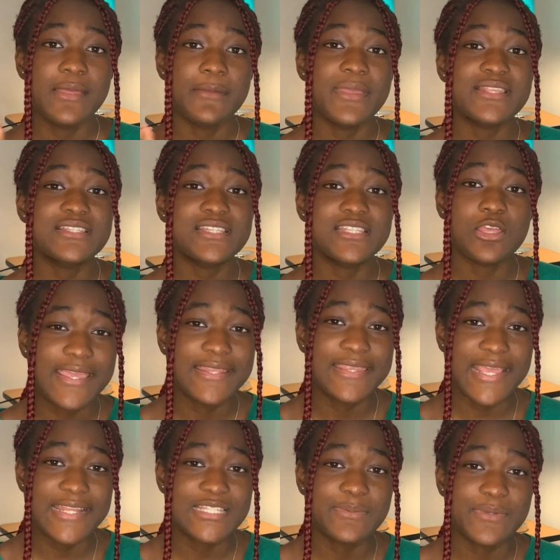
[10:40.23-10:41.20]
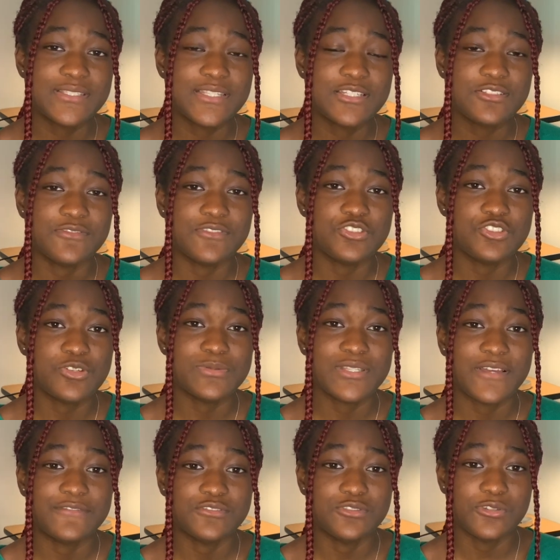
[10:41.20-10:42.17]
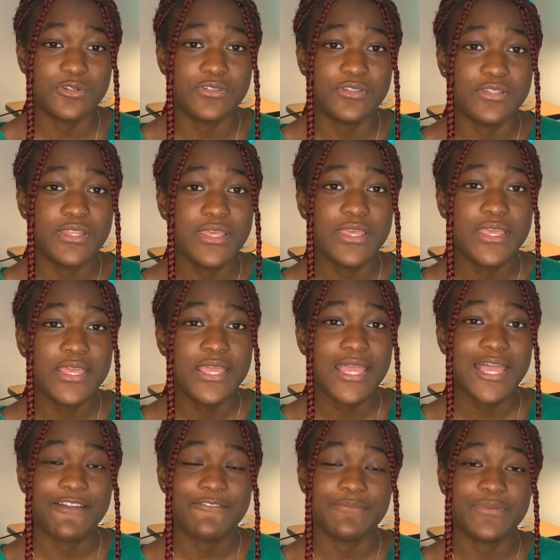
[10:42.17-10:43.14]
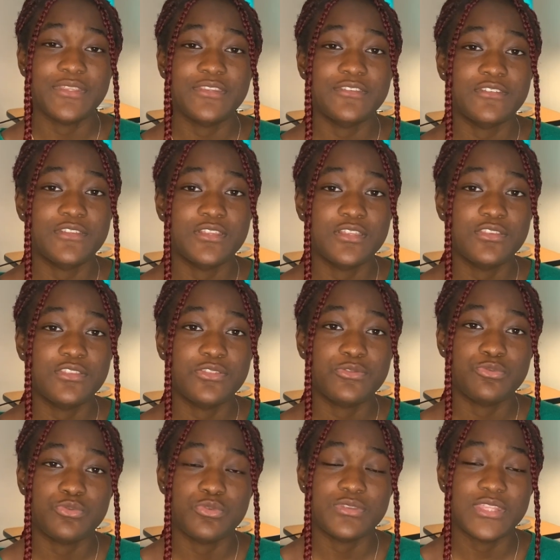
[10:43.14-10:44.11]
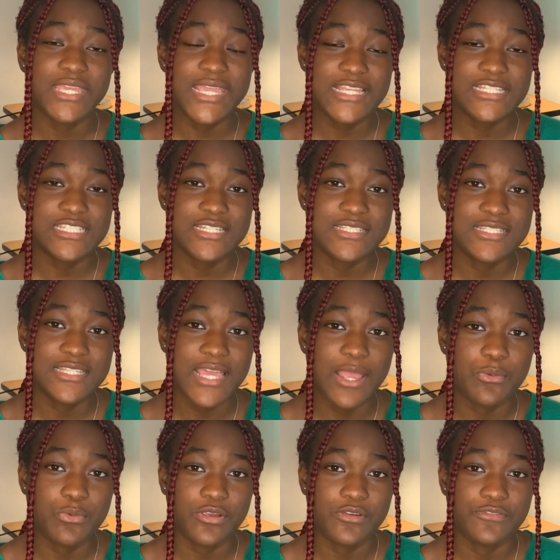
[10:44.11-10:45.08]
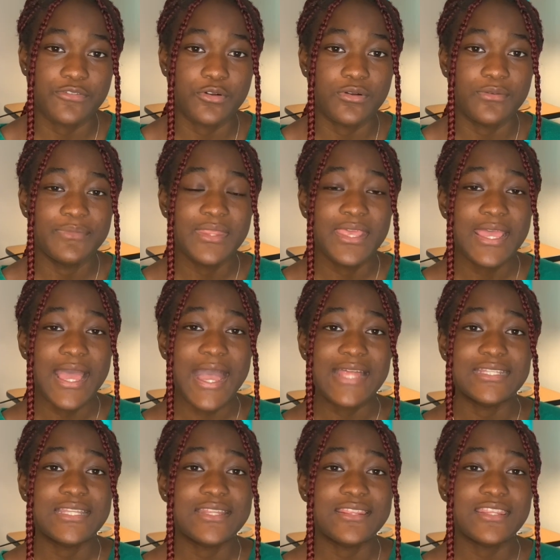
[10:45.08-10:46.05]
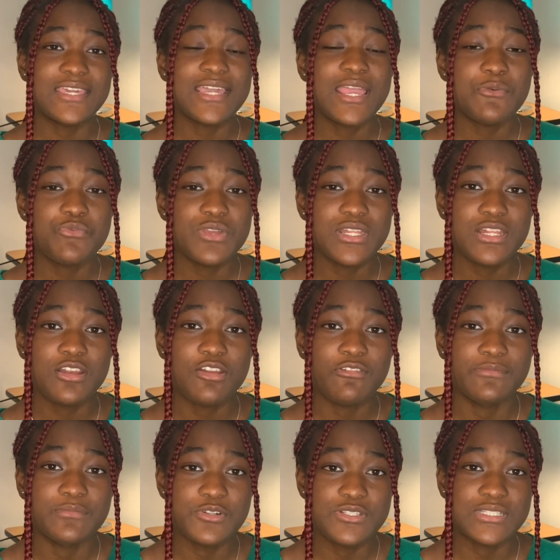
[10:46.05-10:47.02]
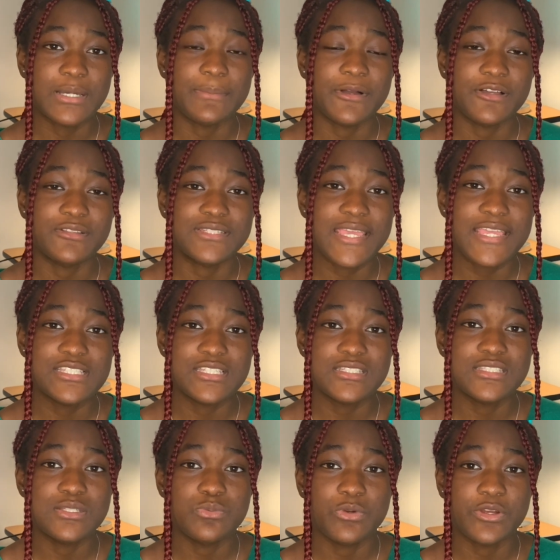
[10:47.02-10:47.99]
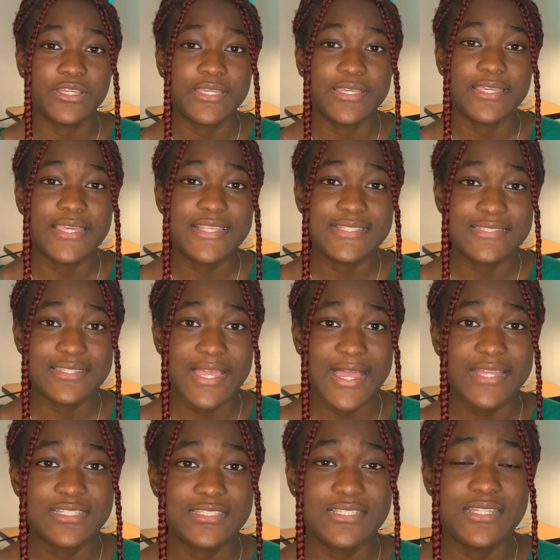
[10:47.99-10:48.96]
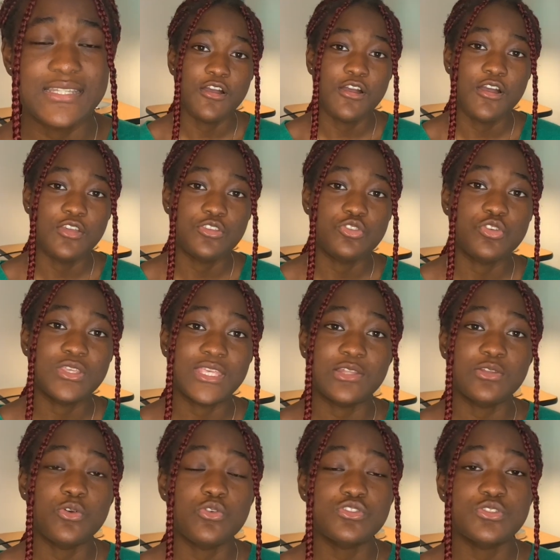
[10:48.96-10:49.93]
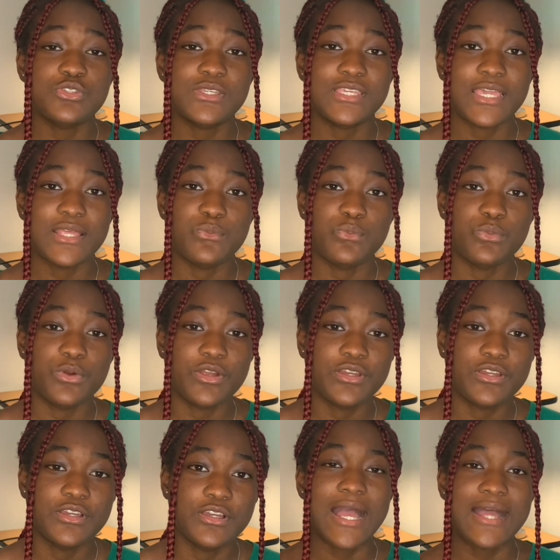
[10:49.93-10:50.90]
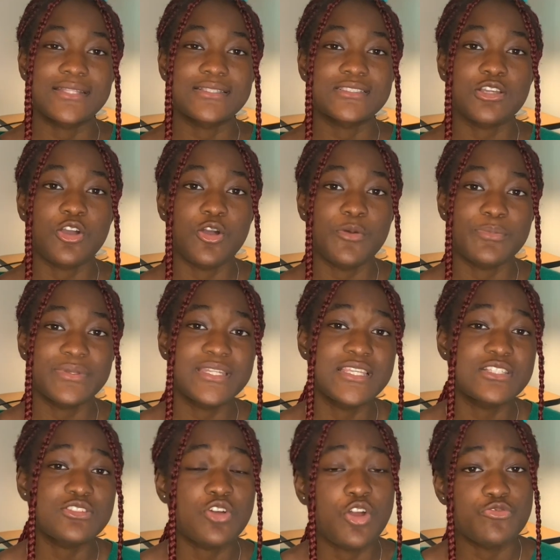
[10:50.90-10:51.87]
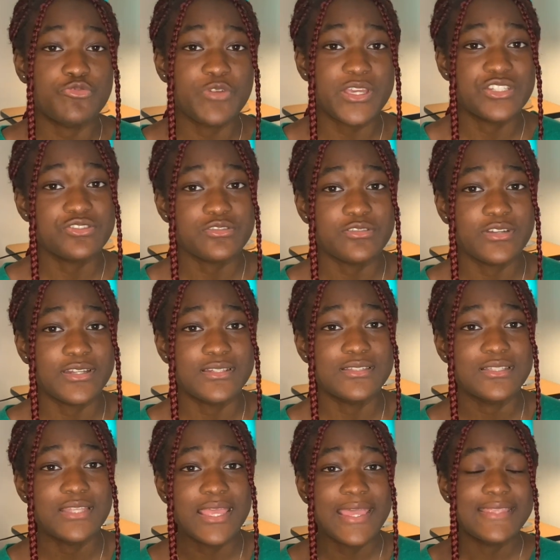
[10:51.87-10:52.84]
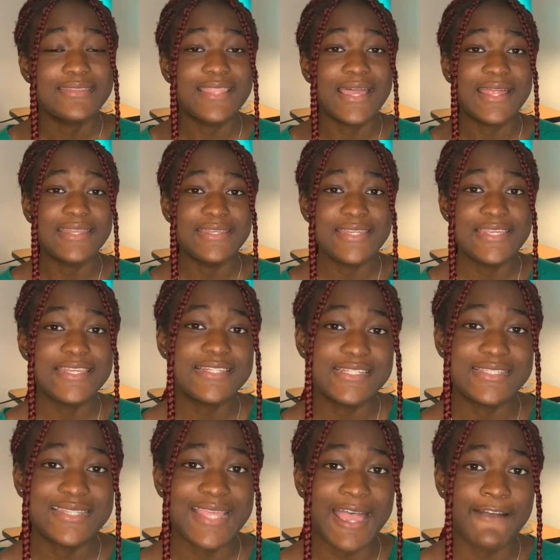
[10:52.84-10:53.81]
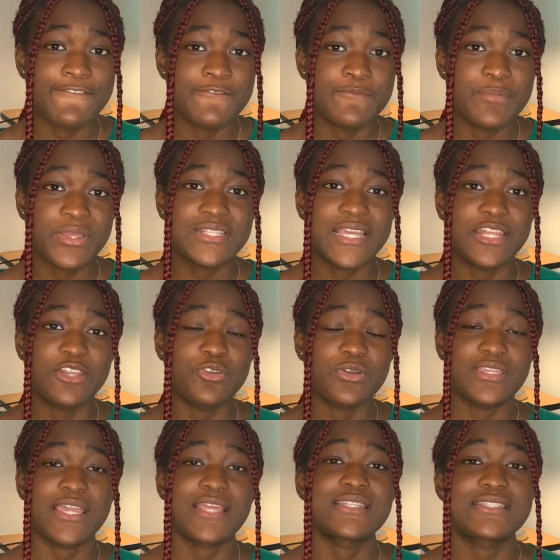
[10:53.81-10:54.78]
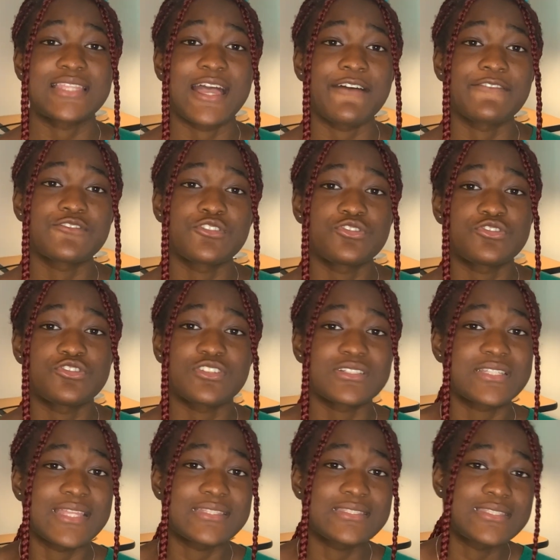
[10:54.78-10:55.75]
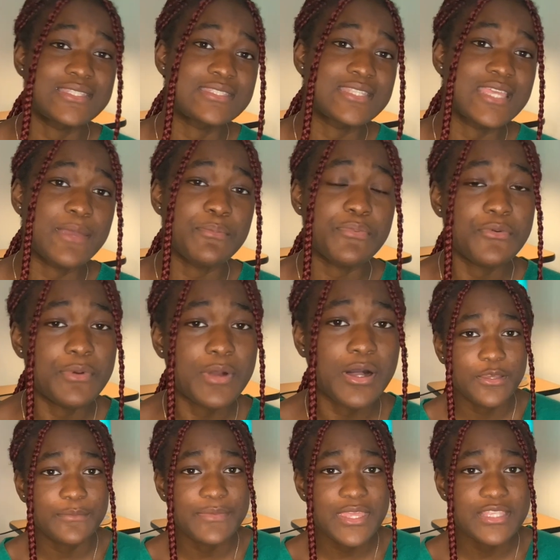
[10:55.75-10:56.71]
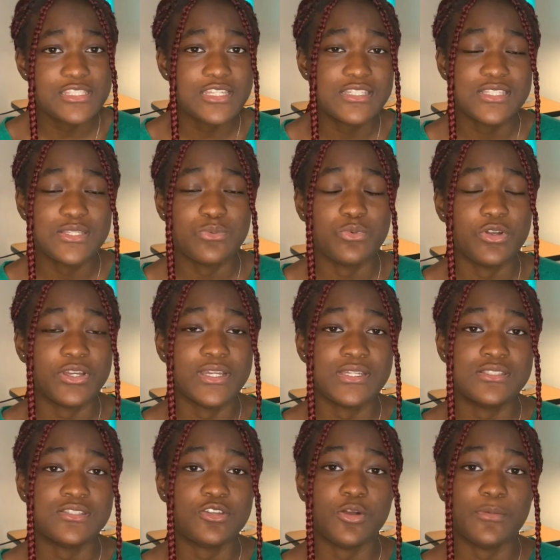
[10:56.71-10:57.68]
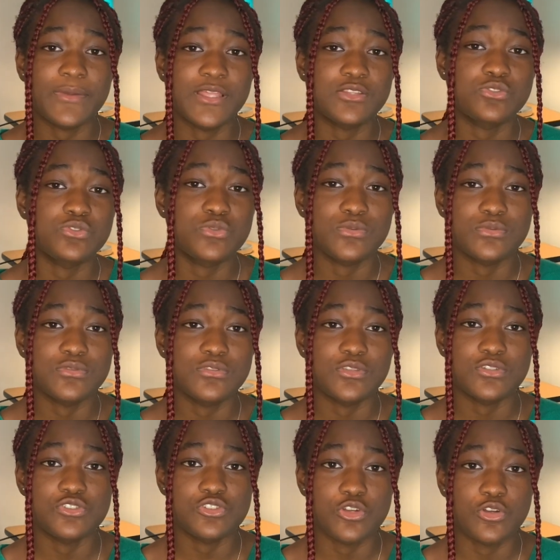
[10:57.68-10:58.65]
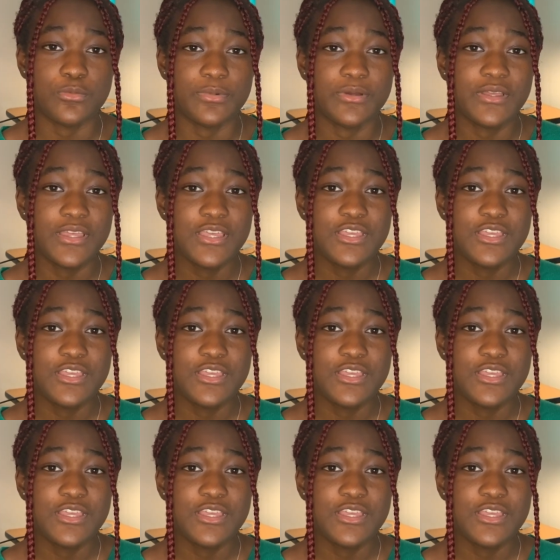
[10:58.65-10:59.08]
Basically 90% of the jobs I've done have been through the agency I work for. And the thing I really love most about agency working is that you can also get work at companies or restaurants that need staff but cannot get staff, so you just get temporary agency workers to come and do the job.